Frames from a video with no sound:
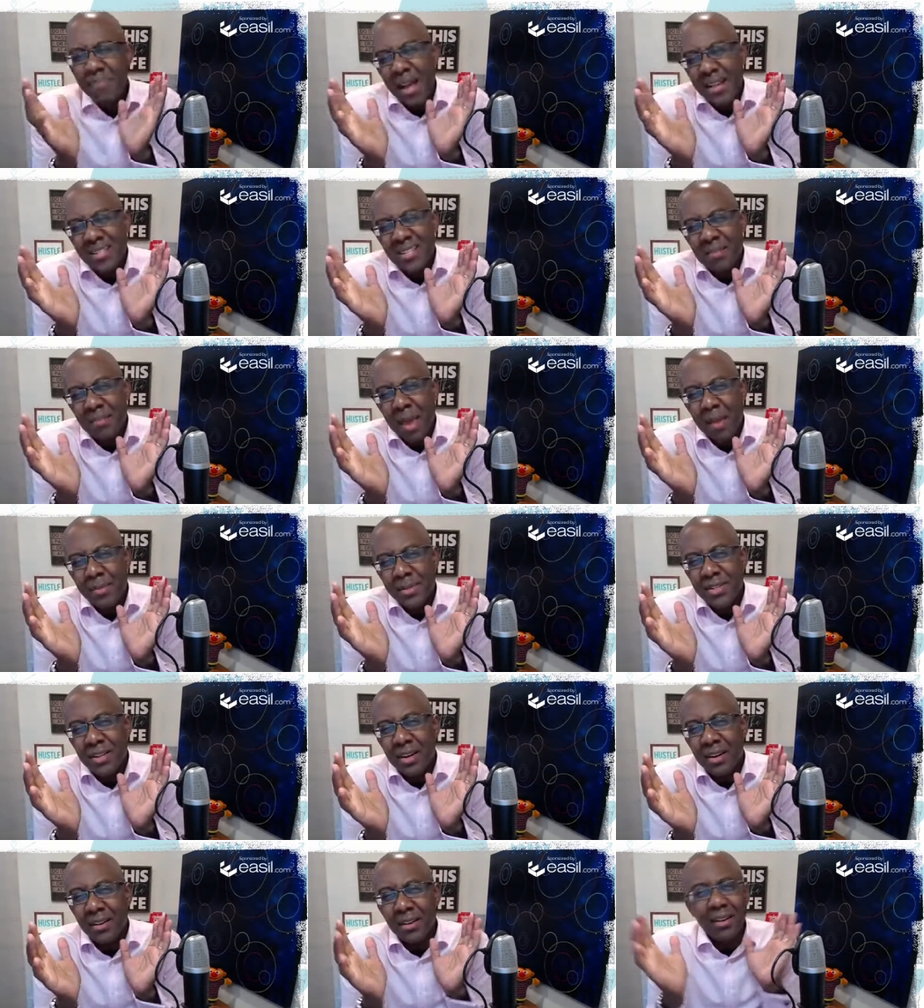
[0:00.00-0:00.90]
I'm not some
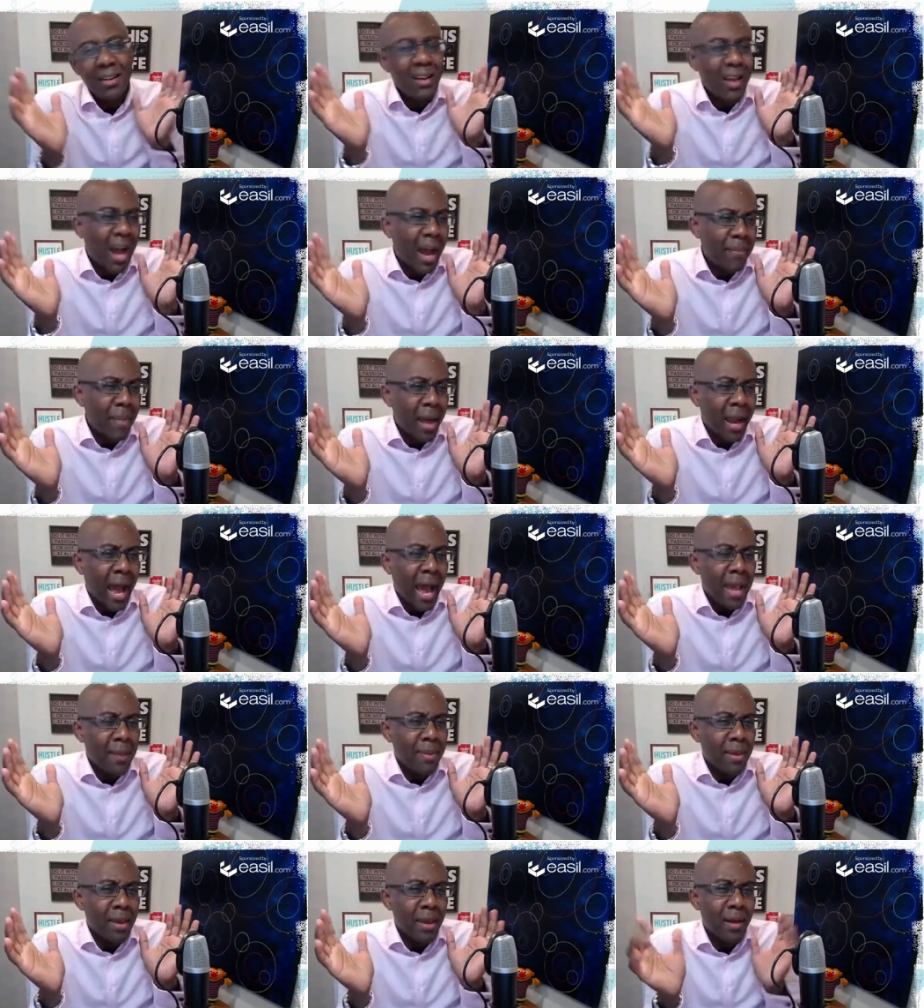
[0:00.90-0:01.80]
Amazon, I'm not
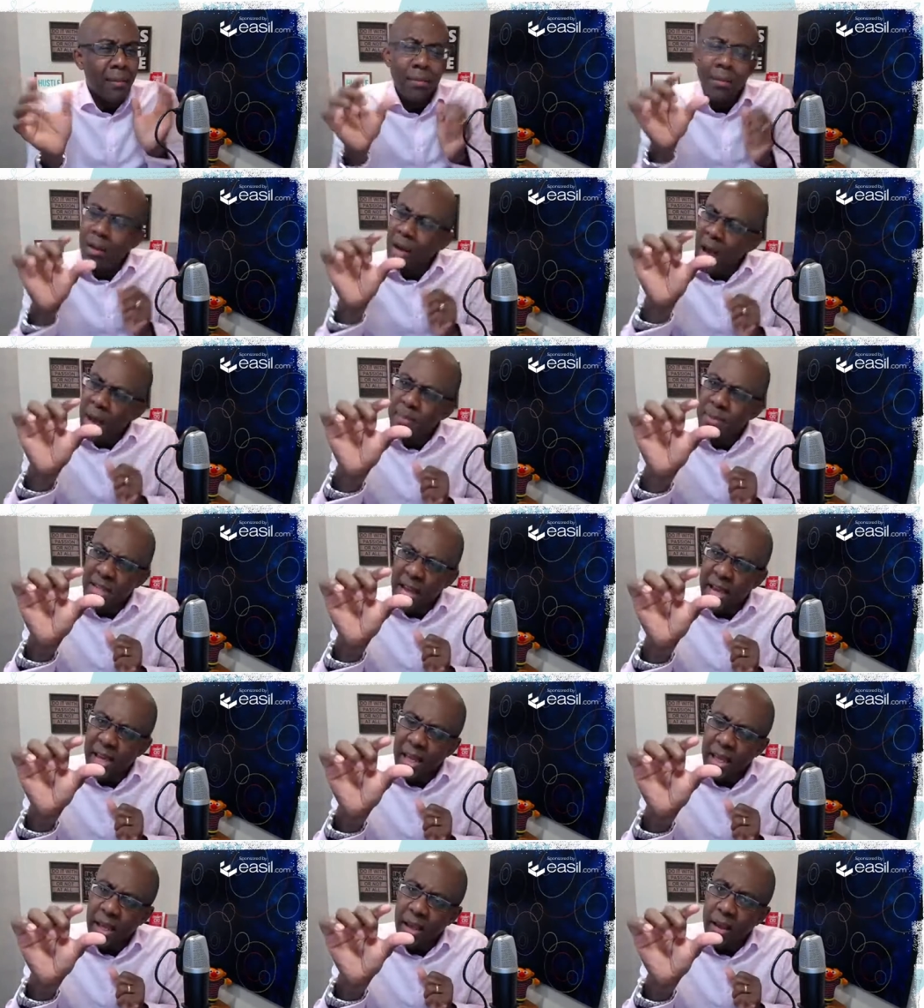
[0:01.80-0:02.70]
IBM, I'm
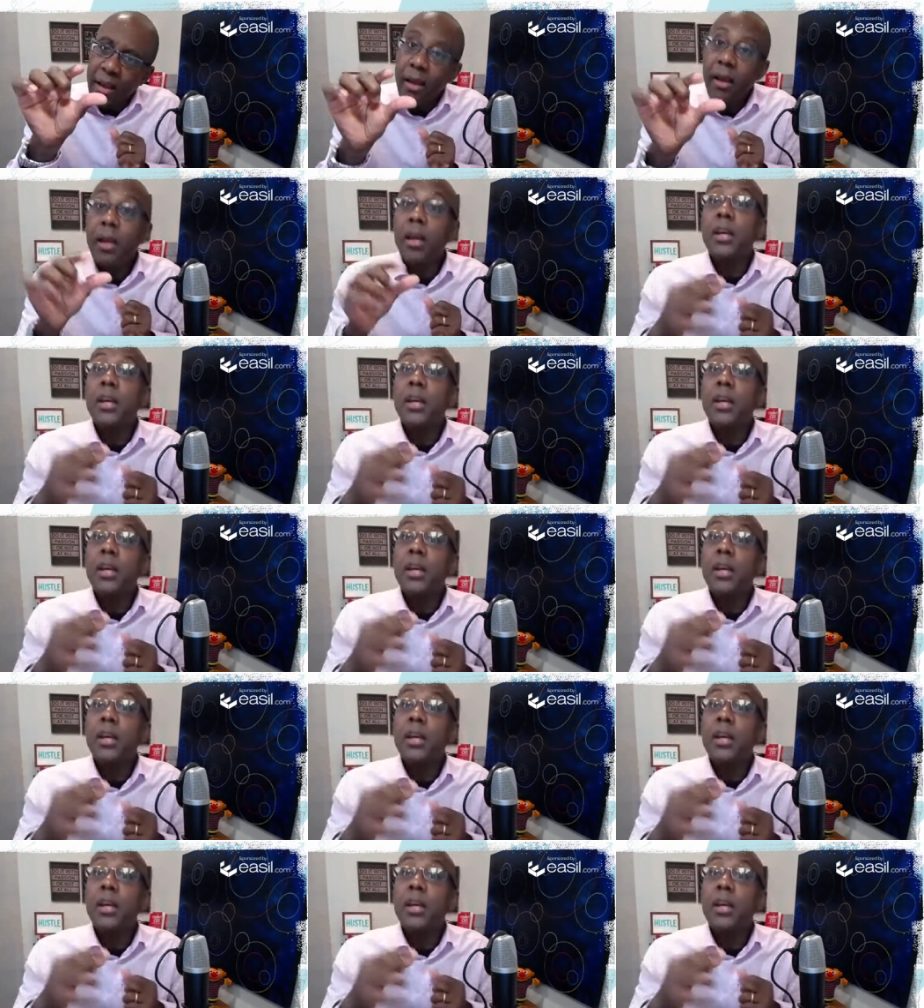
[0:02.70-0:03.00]
tiny.